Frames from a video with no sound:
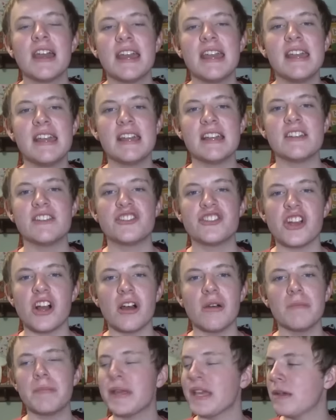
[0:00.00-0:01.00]
He can
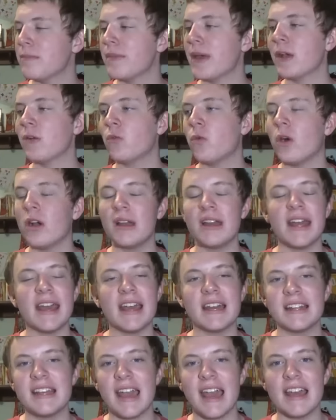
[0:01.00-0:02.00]
jump, he can make
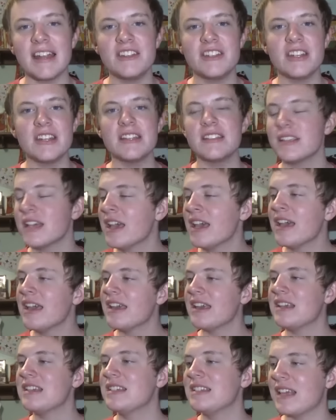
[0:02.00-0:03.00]
one-hand catches,
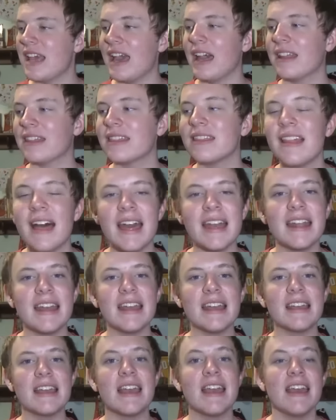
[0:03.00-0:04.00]
he's
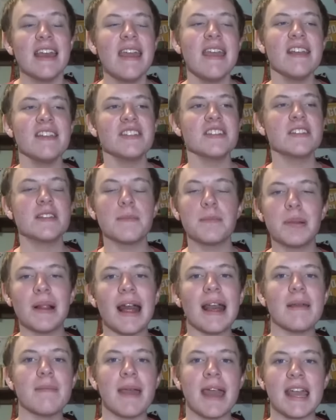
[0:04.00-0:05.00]
athletic, he's just a
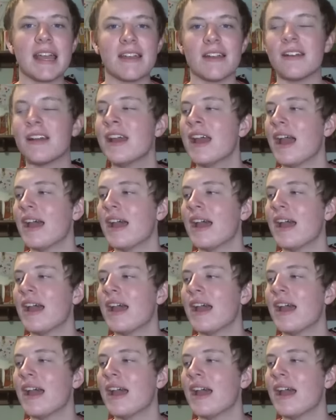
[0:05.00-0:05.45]
playmaker.